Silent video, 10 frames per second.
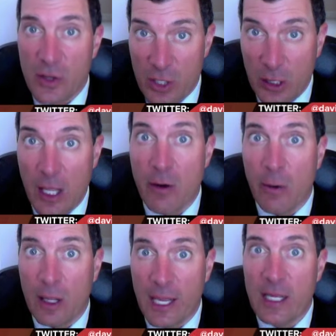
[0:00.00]

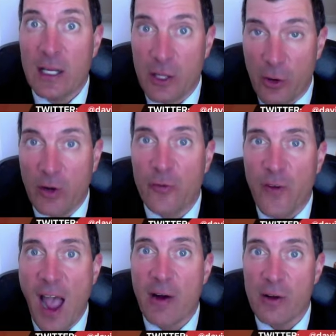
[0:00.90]
Literally, you can
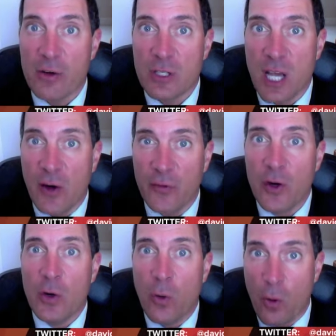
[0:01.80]
fire yourself
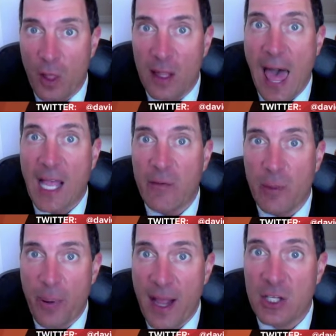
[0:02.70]
or the lack of a
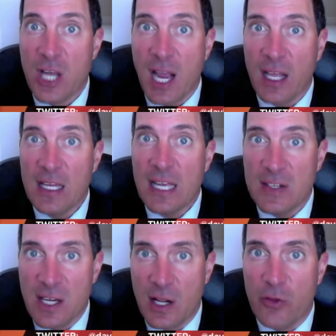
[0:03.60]
paycheck
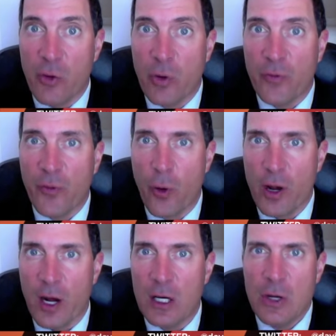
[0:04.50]
is going to do it for
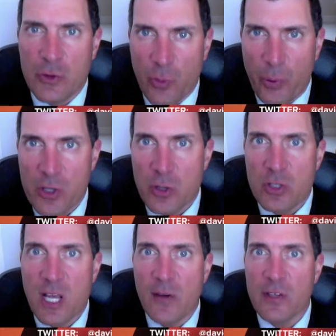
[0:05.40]
you. So put
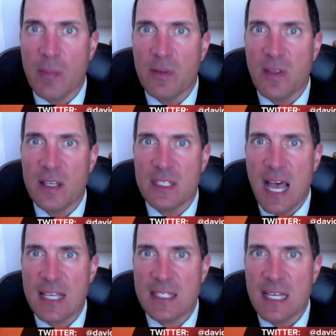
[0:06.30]
yourselves up to this
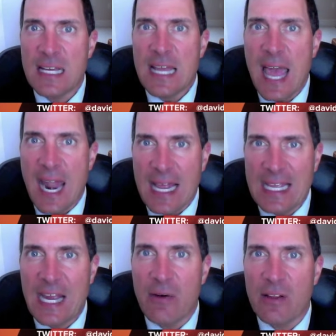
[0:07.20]
test, and I
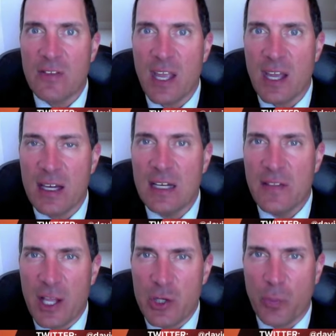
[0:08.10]
guarantee you
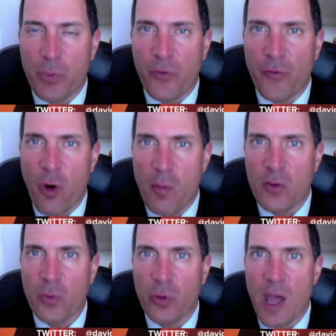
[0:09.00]
that your
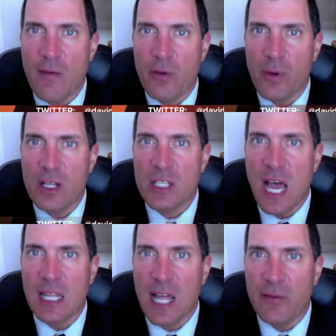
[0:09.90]
performance will never reach
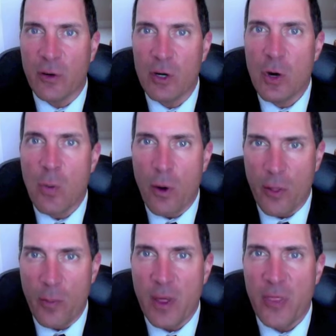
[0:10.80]
that level where
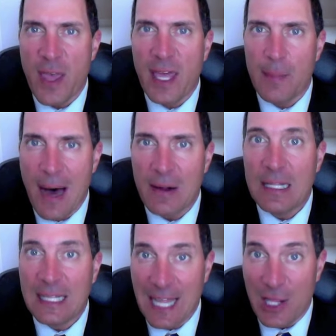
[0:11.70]
they'll be thinking
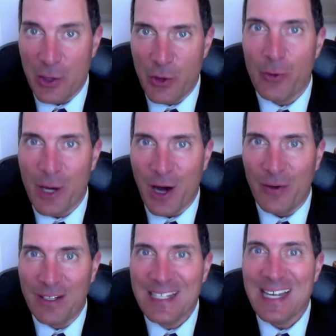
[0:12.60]
about letting you
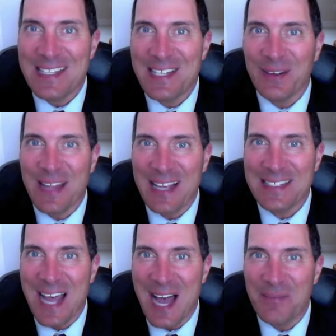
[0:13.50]
go. Until
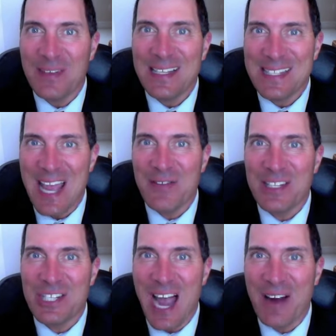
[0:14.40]
next time,
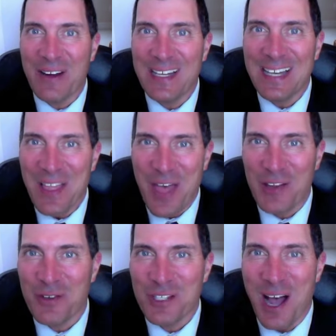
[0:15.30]
David Shirey,
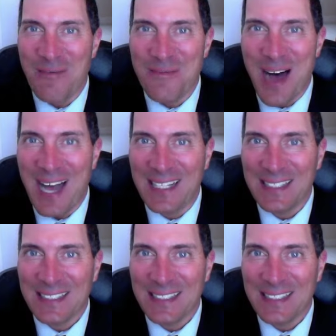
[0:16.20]
thanks for stopping by.